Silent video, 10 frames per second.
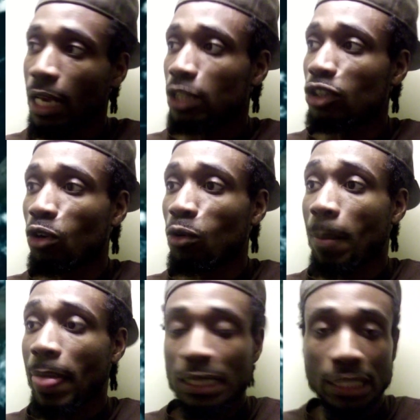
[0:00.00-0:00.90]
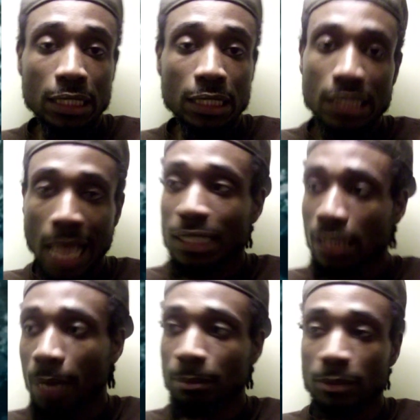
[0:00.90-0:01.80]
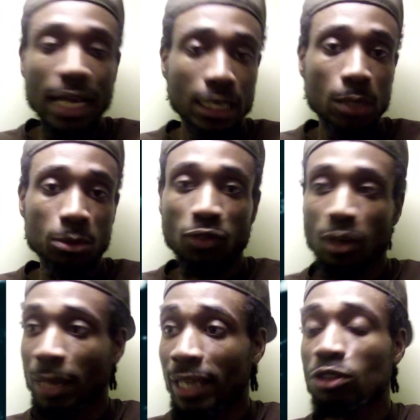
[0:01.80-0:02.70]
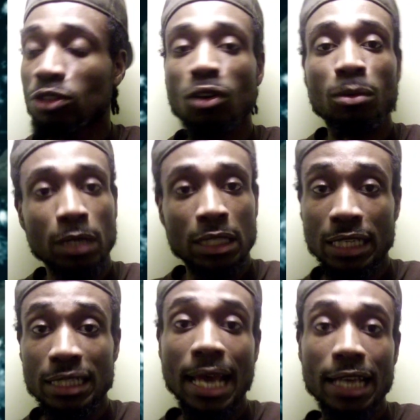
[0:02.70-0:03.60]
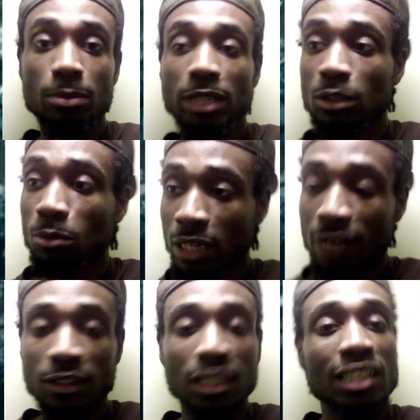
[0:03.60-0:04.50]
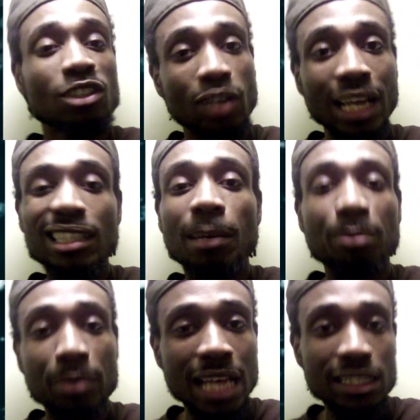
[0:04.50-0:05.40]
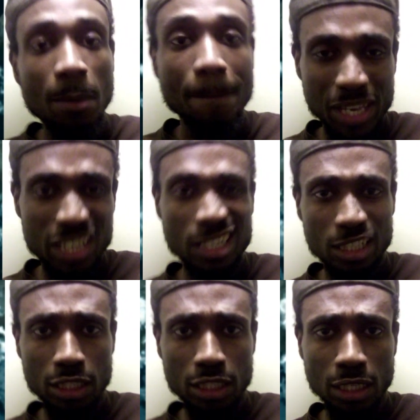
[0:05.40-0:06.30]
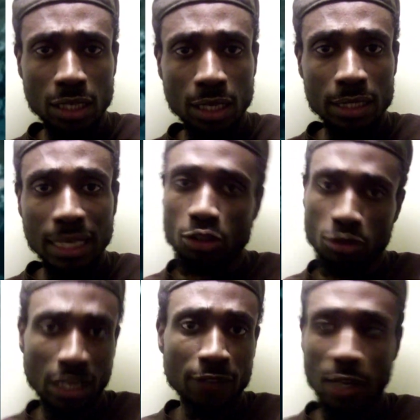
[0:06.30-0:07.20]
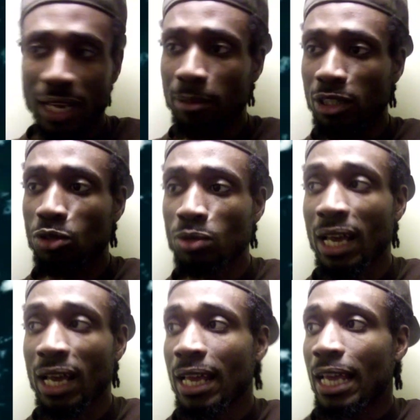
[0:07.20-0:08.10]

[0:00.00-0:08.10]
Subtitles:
So that comes from, like, you know, getting tax breaks or whatever. You know, that's some business shit that if you're able to do that.